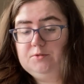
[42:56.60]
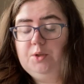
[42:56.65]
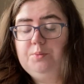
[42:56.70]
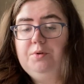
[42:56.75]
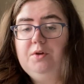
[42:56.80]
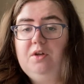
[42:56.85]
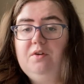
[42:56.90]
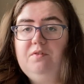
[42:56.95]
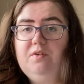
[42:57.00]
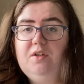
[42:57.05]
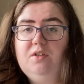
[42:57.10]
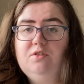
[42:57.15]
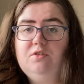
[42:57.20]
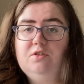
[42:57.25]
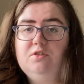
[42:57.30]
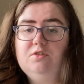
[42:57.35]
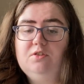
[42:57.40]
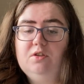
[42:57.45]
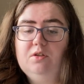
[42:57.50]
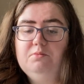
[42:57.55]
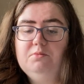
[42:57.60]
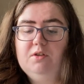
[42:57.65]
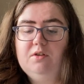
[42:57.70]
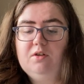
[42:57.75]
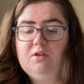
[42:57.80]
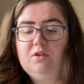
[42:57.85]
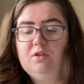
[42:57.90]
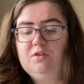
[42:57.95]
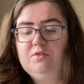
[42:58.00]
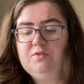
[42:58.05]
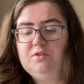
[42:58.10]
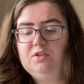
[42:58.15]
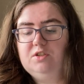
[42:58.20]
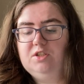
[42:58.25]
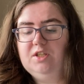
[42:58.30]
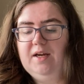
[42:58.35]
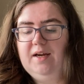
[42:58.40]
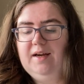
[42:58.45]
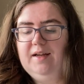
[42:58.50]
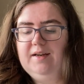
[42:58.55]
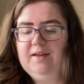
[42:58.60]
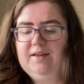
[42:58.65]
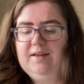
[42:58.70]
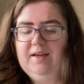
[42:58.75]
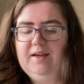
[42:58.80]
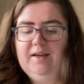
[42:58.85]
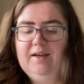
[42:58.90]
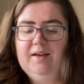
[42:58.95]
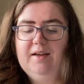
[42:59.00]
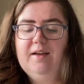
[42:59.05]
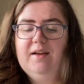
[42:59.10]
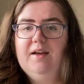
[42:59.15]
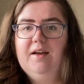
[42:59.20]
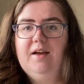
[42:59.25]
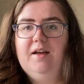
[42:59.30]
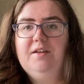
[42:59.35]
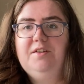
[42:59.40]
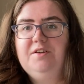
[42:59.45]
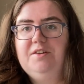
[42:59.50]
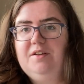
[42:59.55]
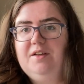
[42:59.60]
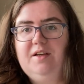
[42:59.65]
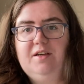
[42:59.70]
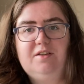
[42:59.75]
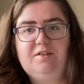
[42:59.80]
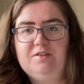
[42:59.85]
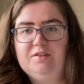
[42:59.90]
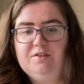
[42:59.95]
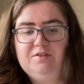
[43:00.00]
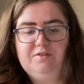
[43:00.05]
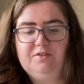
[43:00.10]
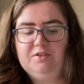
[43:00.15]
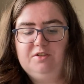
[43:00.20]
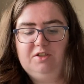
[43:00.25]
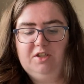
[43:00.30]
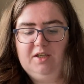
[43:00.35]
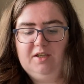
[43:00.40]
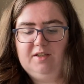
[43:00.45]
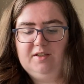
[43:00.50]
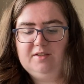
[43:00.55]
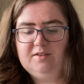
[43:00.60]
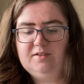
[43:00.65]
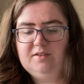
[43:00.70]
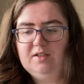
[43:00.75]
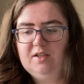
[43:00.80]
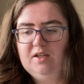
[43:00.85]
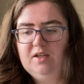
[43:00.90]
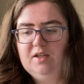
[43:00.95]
But if it does come with a colourful chart, I don't like colourful charts.